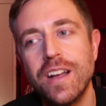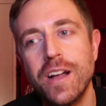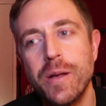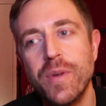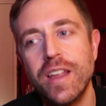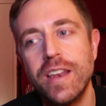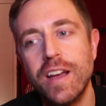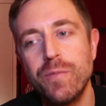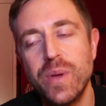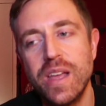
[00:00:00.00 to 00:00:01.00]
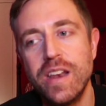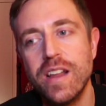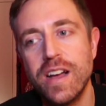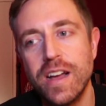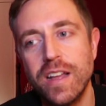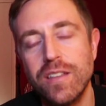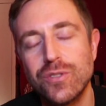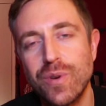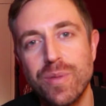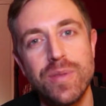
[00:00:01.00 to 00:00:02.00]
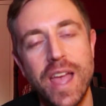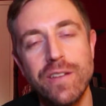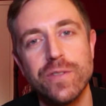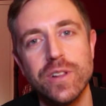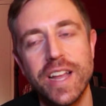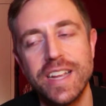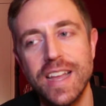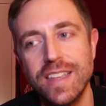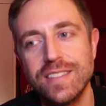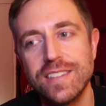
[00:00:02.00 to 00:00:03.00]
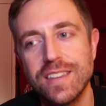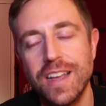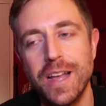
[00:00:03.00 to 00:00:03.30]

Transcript: and I've been sort of thankful, I guess,